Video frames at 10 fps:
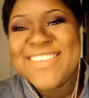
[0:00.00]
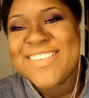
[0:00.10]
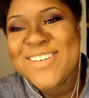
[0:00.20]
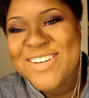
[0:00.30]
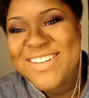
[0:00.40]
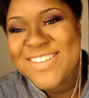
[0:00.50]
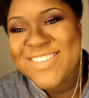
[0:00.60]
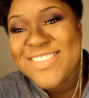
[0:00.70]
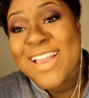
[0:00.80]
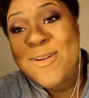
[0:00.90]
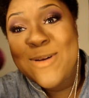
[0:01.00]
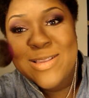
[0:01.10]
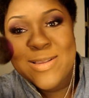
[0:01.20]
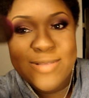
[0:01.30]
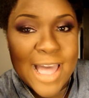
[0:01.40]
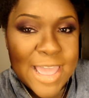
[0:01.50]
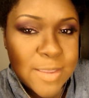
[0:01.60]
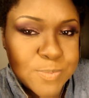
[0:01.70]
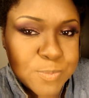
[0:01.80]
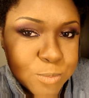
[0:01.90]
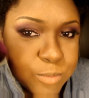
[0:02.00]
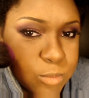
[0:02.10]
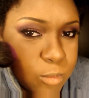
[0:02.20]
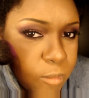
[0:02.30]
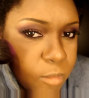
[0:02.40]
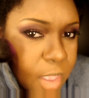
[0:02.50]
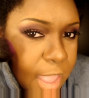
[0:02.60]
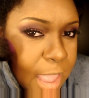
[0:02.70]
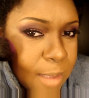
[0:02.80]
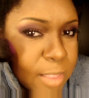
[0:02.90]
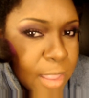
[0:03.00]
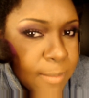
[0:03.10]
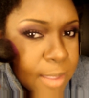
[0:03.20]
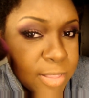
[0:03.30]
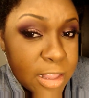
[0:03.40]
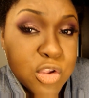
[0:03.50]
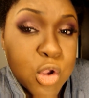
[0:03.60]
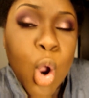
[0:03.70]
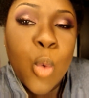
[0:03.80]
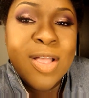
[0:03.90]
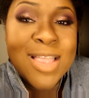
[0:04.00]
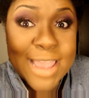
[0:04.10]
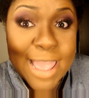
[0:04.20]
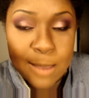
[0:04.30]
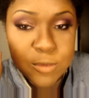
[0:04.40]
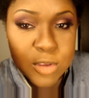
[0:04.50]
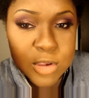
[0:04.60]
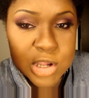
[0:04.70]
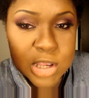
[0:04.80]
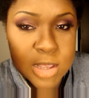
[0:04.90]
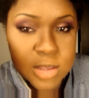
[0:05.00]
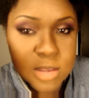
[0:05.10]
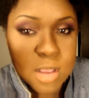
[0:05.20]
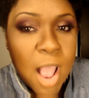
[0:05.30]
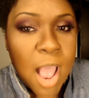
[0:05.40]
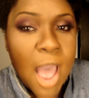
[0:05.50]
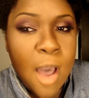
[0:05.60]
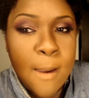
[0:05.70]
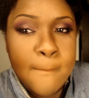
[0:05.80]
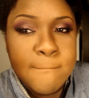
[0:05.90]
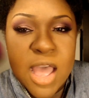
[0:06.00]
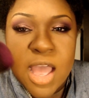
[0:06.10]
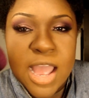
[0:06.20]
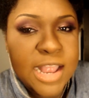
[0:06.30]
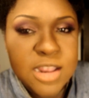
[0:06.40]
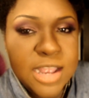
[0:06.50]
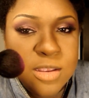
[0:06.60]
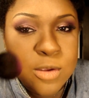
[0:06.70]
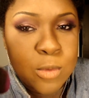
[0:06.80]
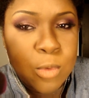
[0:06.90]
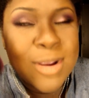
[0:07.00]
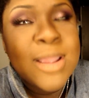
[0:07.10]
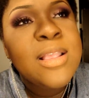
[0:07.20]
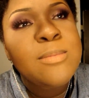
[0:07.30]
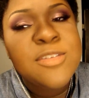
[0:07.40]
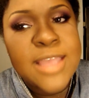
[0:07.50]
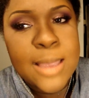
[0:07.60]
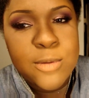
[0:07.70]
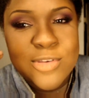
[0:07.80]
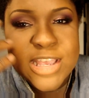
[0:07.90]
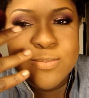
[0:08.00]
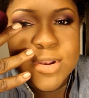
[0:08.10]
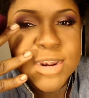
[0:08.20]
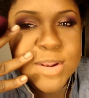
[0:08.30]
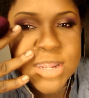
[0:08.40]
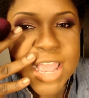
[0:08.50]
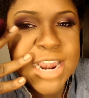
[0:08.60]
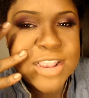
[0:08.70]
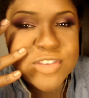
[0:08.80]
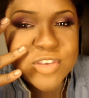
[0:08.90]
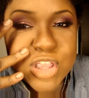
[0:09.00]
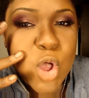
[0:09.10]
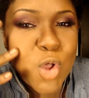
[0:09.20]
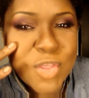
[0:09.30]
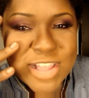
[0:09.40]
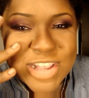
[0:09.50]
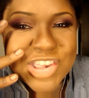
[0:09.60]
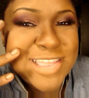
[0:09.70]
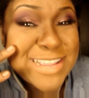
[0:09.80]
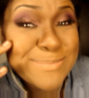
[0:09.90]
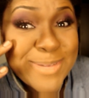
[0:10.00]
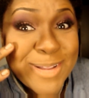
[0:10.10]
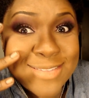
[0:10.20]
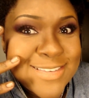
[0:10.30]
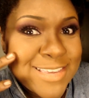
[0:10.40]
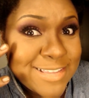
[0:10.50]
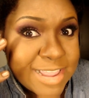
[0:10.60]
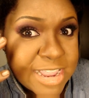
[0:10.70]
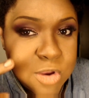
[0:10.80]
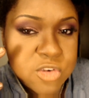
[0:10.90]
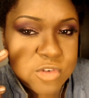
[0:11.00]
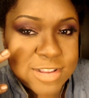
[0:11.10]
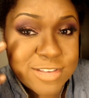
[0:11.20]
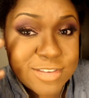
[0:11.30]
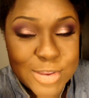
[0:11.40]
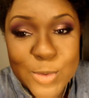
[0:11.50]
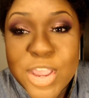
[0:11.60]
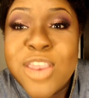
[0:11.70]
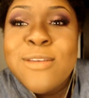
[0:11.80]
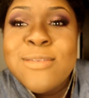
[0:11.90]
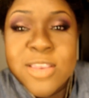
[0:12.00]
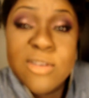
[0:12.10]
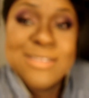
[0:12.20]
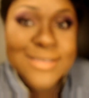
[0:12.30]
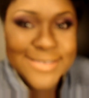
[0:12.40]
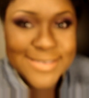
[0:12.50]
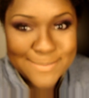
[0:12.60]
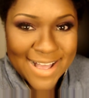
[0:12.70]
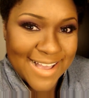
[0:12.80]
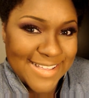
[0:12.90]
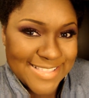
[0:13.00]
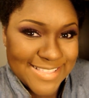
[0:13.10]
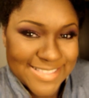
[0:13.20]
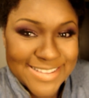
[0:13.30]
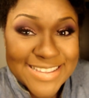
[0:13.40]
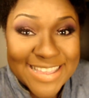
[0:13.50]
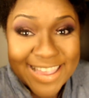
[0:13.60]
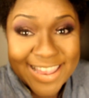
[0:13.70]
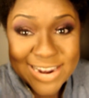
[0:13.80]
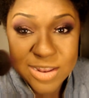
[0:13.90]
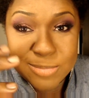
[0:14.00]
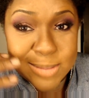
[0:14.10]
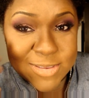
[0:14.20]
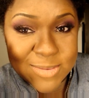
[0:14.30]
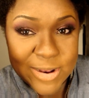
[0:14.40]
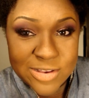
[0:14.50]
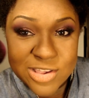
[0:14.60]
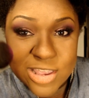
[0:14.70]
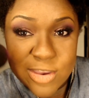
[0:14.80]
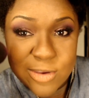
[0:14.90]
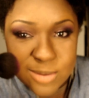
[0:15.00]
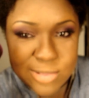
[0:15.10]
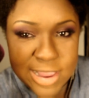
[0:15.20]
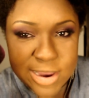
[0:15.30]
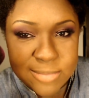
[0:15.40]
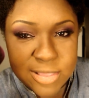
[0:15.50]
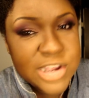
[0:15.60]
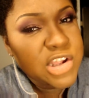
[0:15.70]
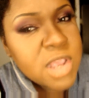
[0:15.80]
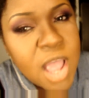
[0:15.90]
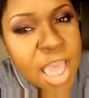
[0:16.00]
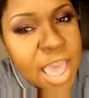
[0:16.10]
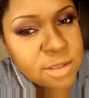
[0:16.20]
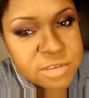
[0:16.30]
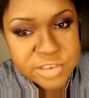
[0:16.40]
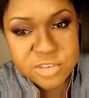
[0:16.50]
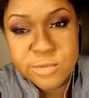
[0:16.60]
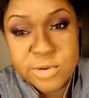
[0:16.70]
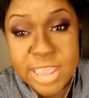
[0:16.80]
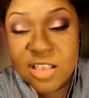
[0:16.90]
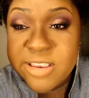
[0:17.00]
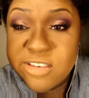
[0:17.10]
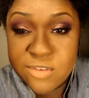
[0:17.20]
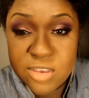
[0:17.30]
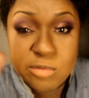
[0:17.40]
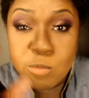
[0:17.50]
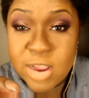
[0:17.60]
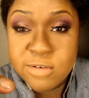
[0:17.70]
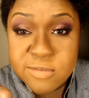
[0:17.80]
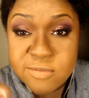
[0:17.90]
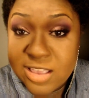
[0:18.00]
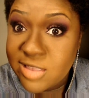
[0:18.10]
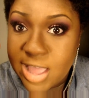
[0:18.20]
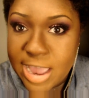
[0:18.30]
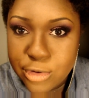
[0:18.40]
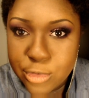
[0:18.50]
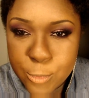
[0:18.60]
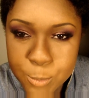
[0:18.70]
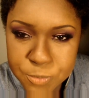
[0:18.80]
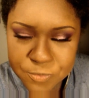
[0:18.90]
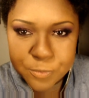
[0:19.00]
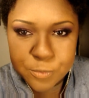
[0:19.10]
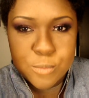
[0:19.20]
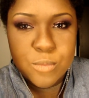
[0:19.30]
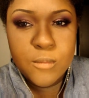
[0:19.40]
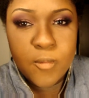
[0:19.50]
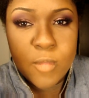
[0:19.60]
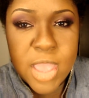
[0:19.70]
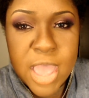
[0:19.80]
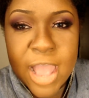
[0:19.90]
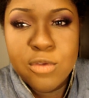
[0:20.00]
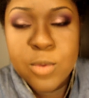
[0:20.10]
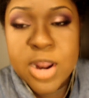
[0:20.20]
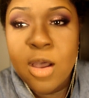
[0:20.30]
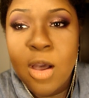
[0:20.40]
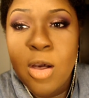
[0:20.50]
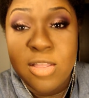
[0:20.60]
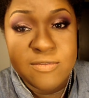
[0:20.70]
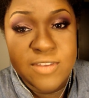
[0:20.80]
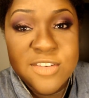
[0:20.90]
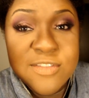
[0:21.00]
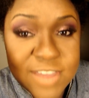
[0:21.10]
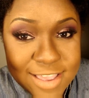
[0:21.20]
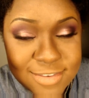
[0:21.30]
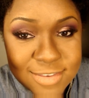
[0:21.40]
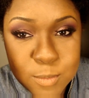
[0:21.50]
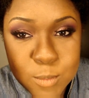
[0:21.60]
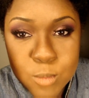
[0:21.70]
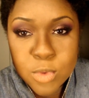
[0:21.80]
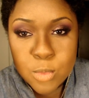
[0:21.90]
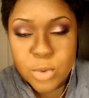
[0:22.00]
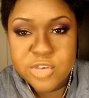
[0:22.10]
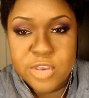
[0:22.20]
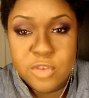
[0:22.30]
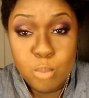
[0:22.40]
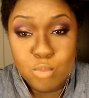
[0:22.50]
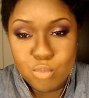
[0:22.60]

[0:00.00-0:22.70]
So yeah, we're gonna apply it. I apply my blush rather than apples of the cheeks. I don't, or I guess as much as apple cheeks, but not necessarily on the cheek, like the ball of the cheek, like you're instructed to do. Usually instructed to smile, and the plumpest part of your cheek, you're gonna apply your blush. I don't suggest doing that, especially if you have a rounder face like I do. I do what I call a fish face, which is